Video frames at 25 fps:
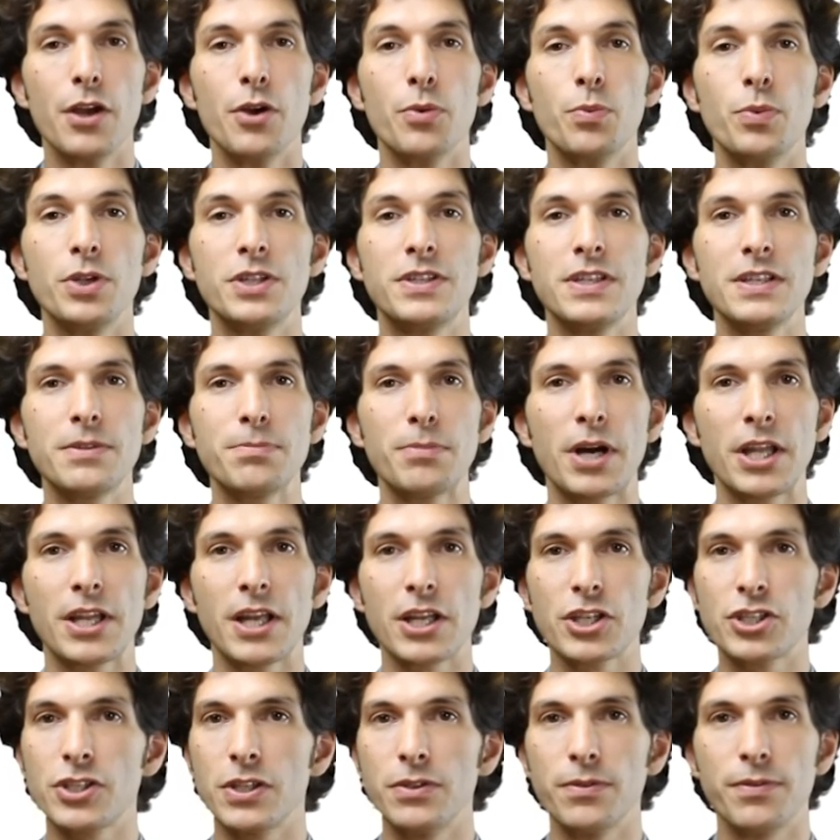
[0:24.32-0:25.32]
We did
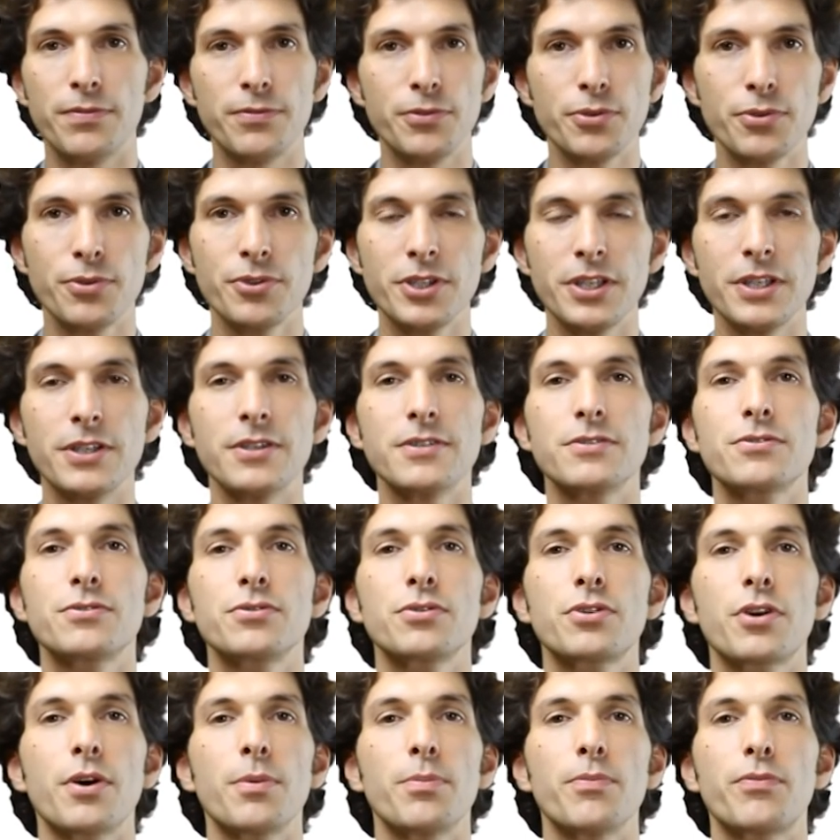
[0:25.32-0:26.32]
manage in a few years to
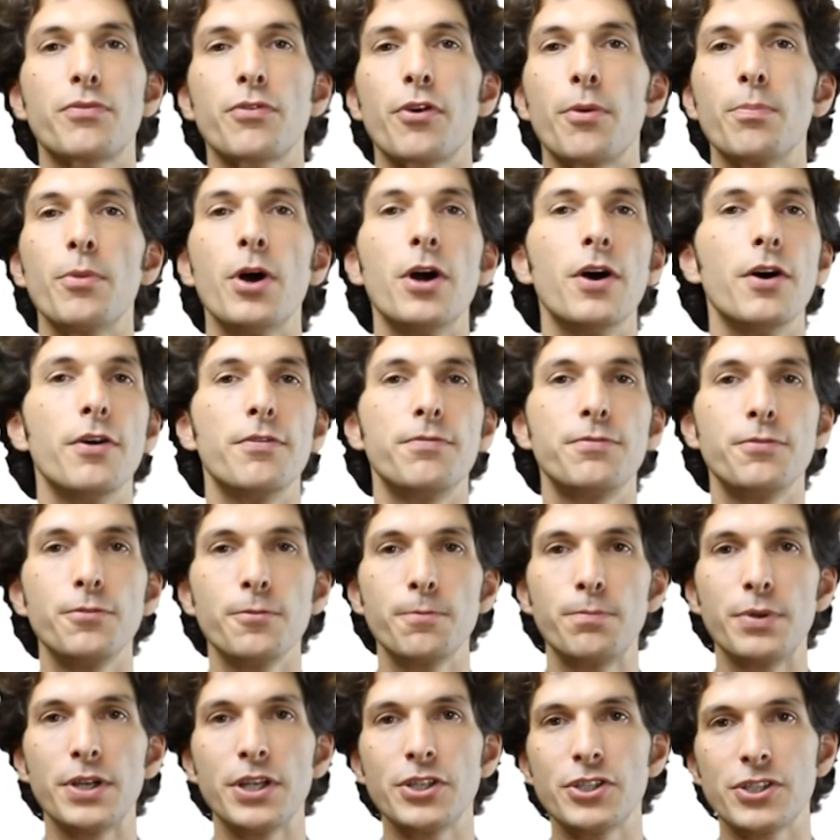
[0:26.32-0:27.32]
come from a few
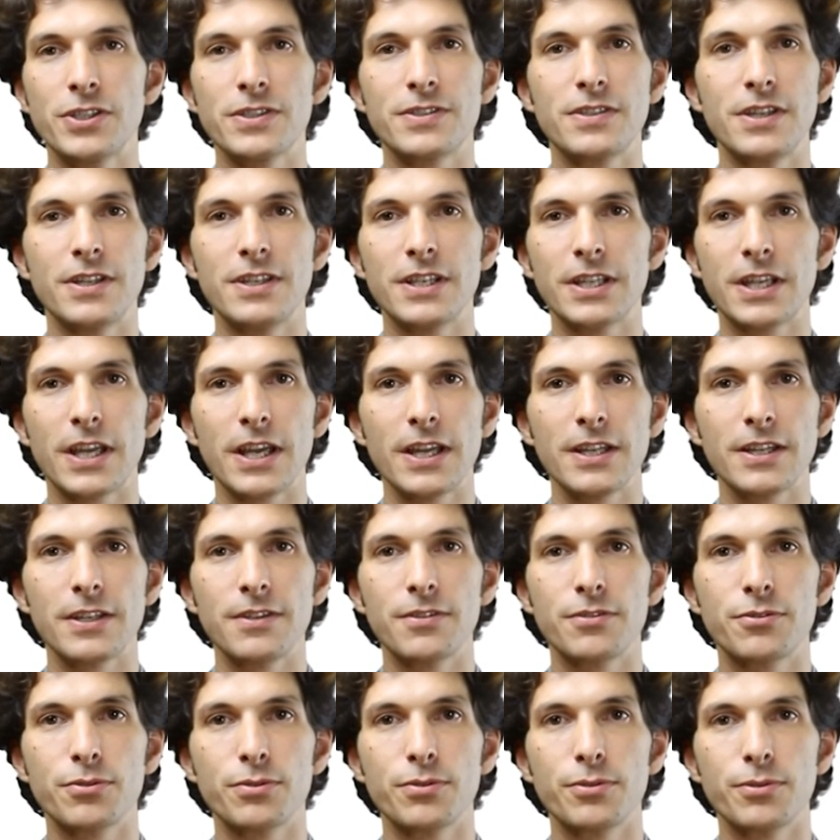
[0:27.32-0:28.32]
pages
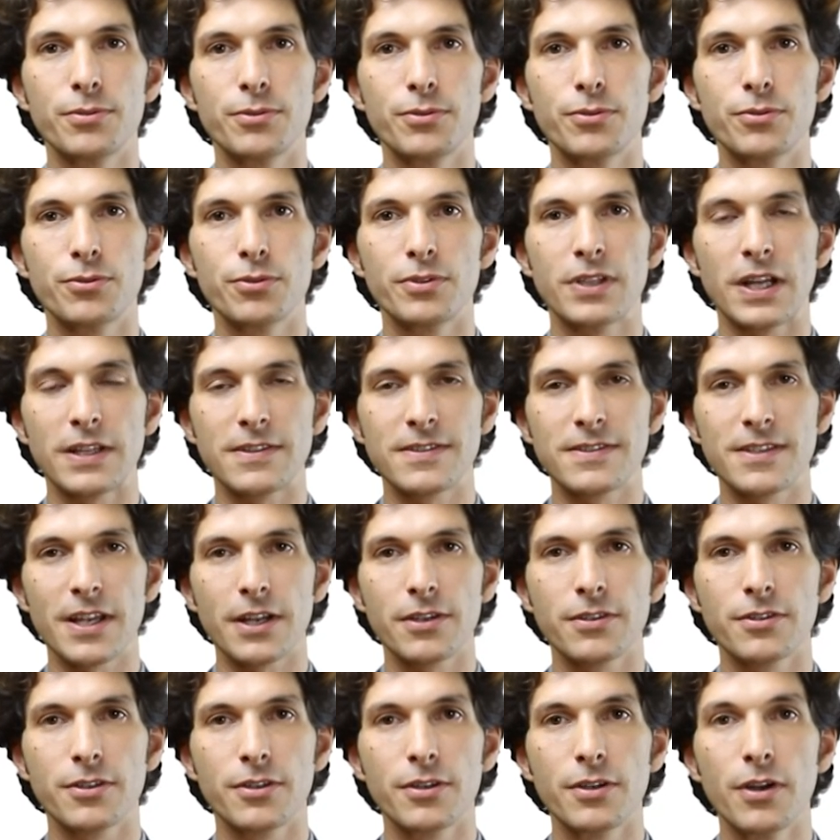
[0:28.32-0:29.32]
dedicated to, to that
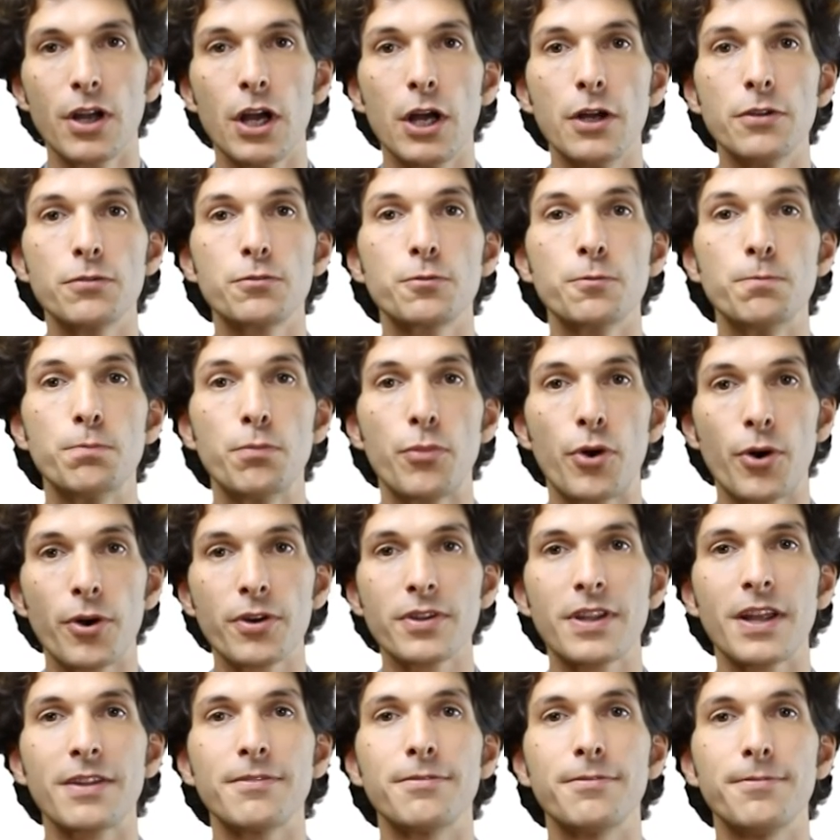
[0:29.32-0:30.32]
sector to more
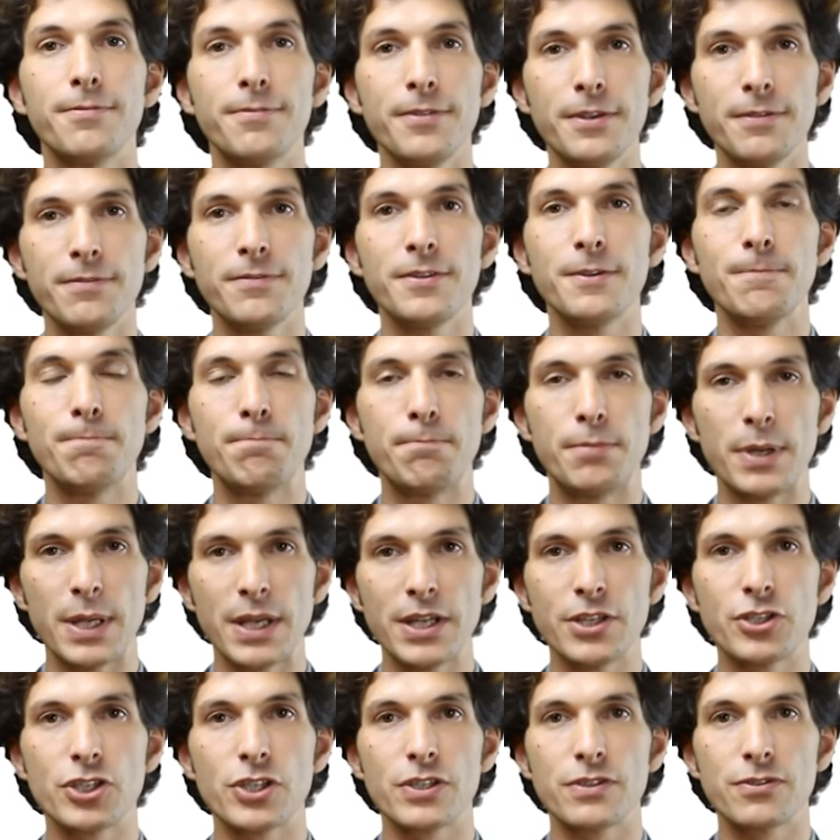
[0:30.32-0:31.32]
than 50
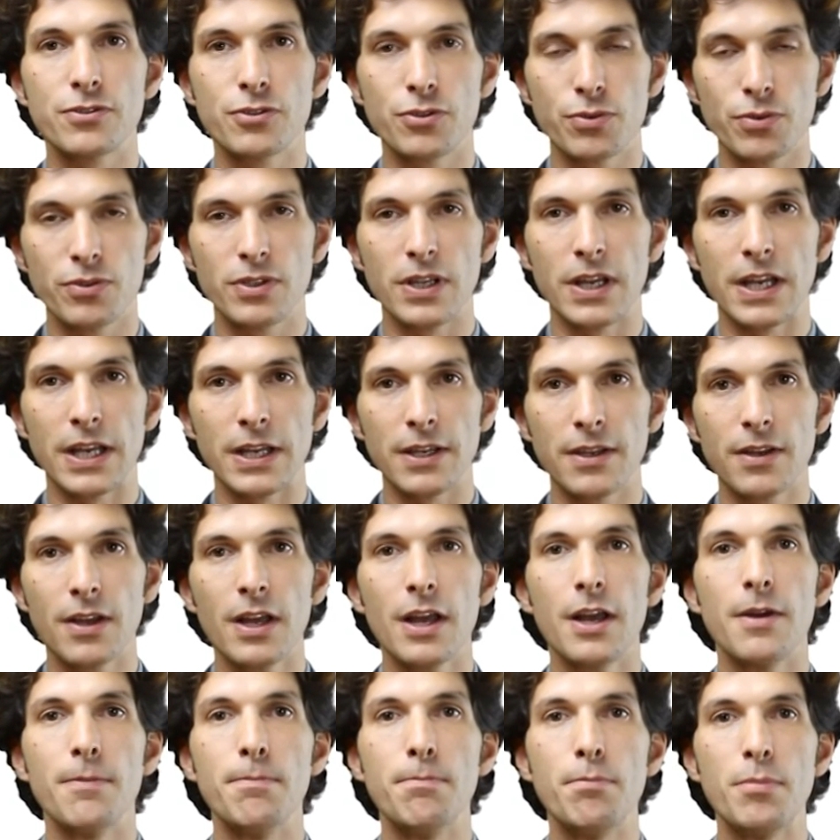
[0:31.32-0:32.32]
pages today
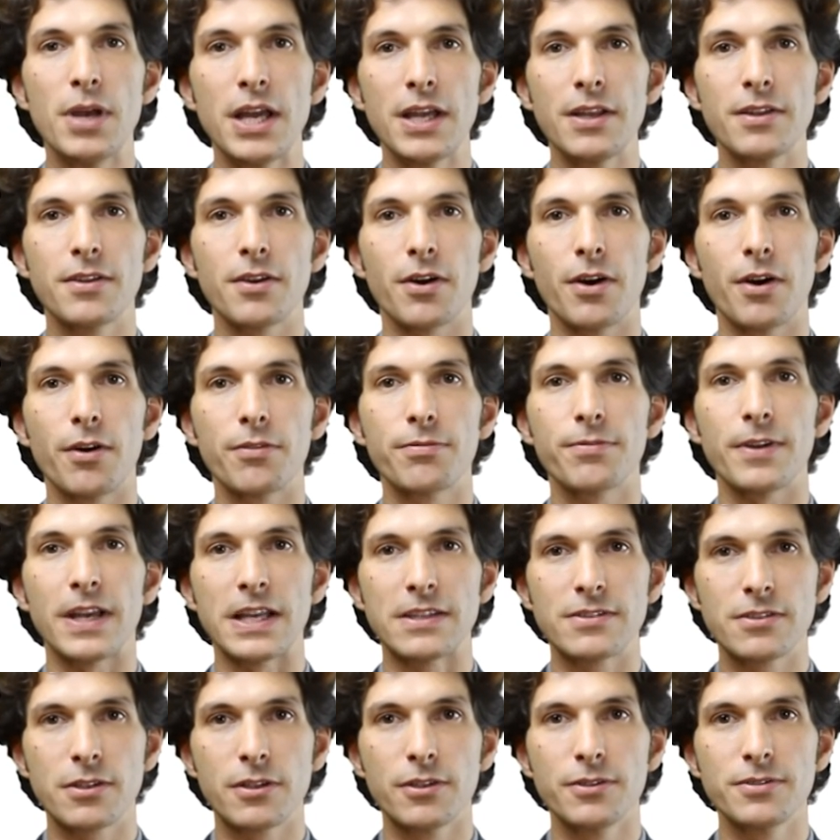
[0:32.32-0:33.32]
made of
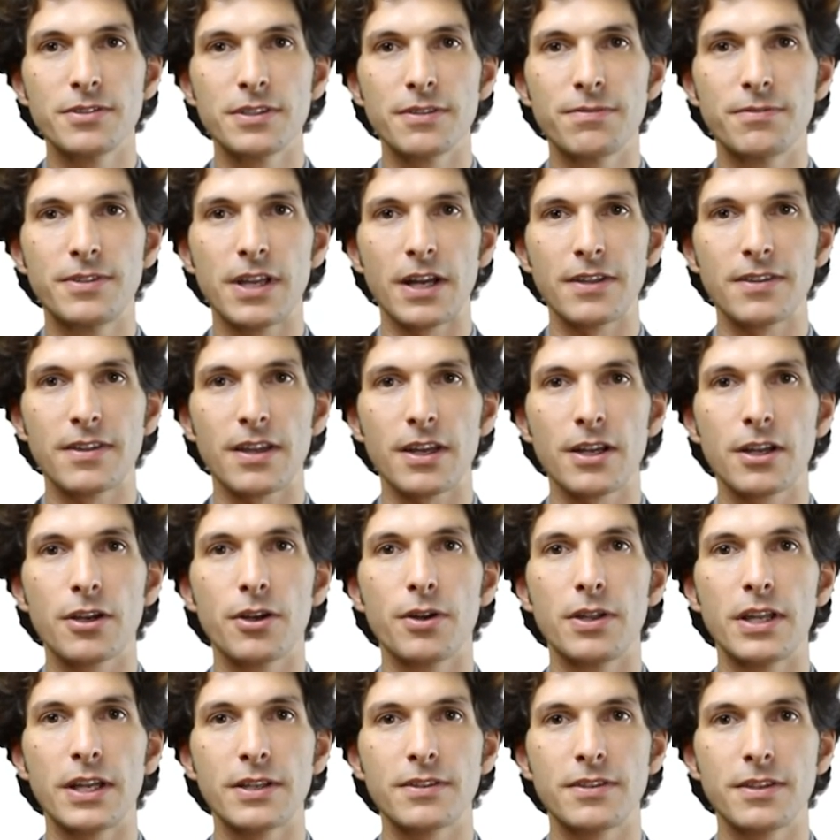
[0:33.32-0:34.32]
exclusive data
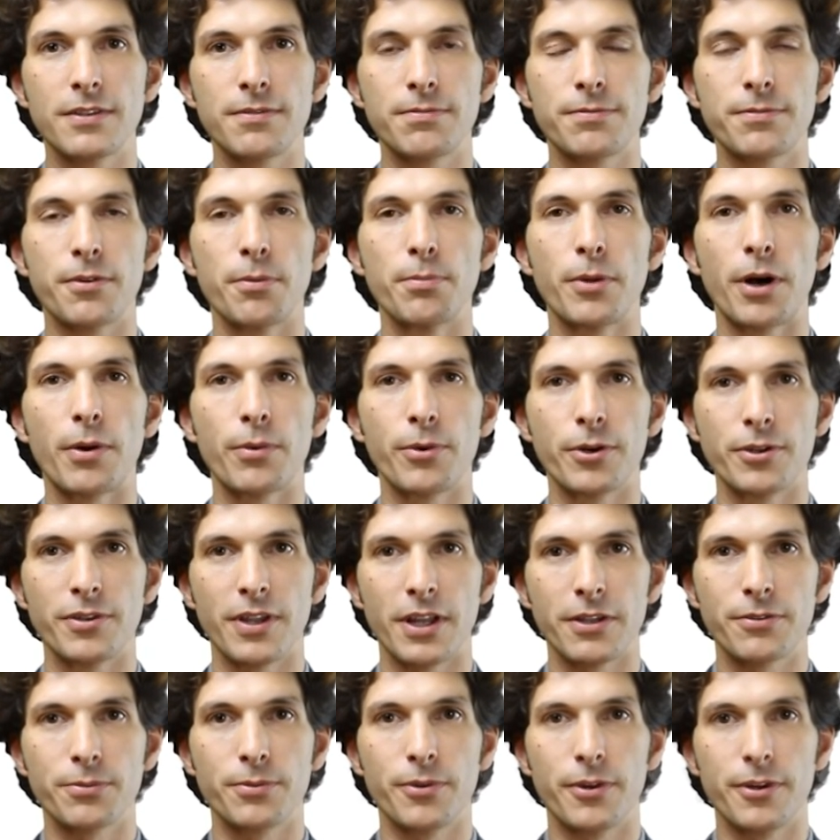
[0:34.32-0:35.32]
collected from our
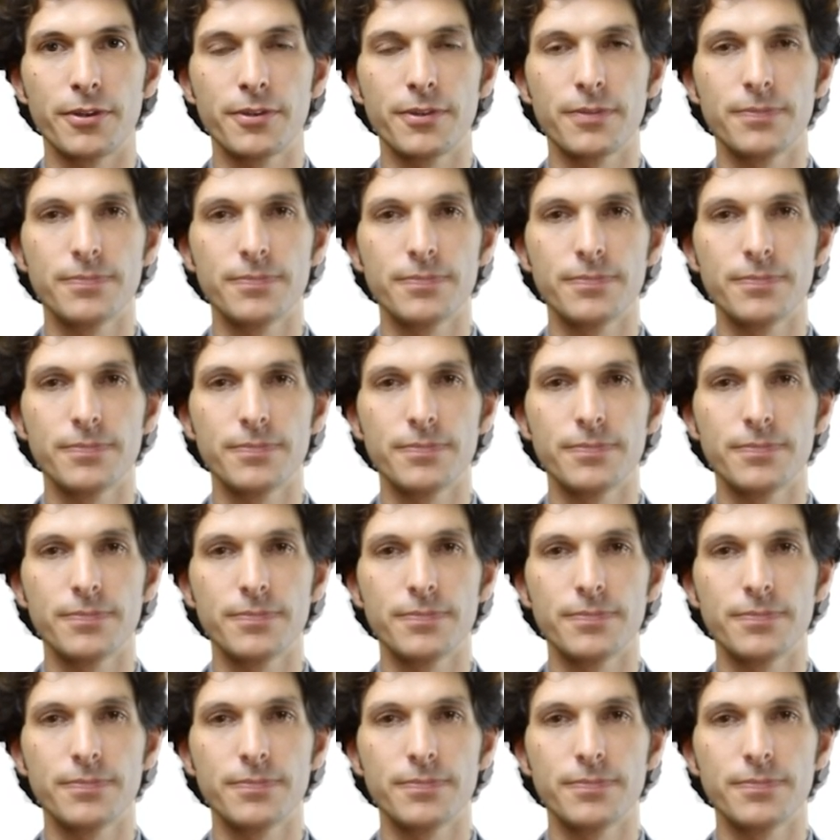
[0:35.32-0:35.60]
network.